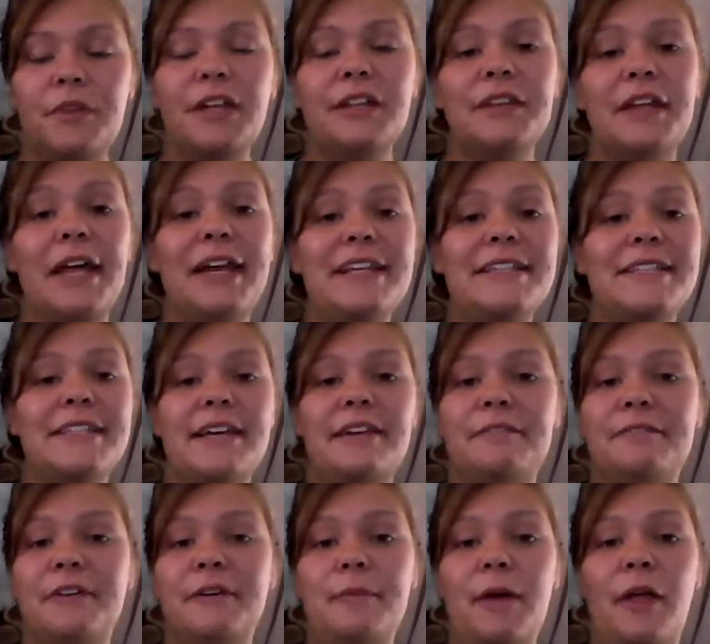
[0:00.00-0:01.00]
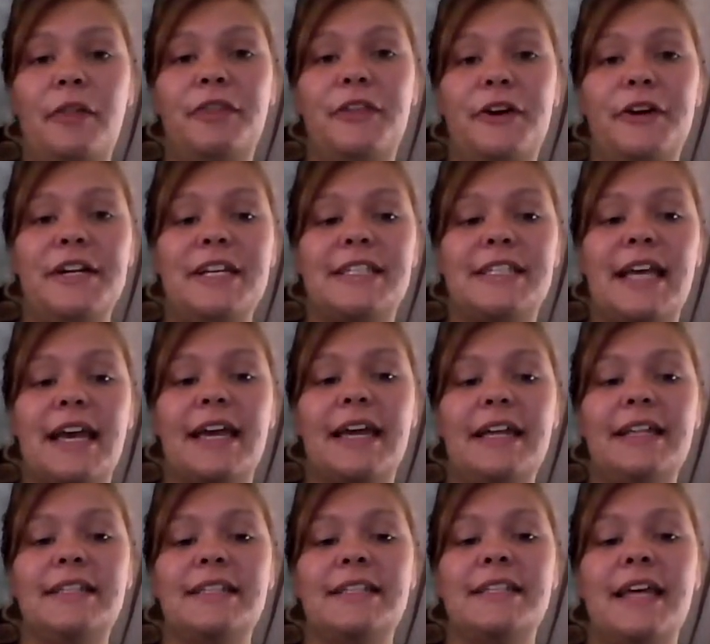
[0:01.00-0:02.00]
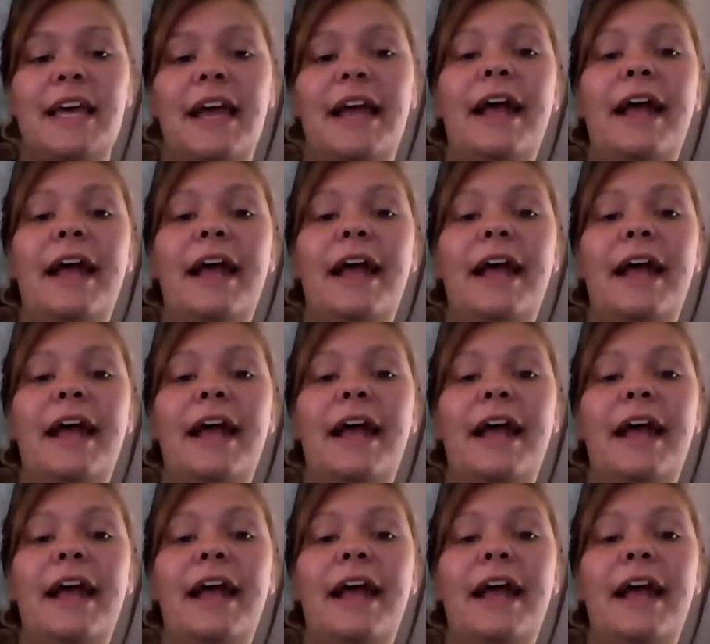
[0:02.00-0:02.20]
Let it sit for about 30 seconds,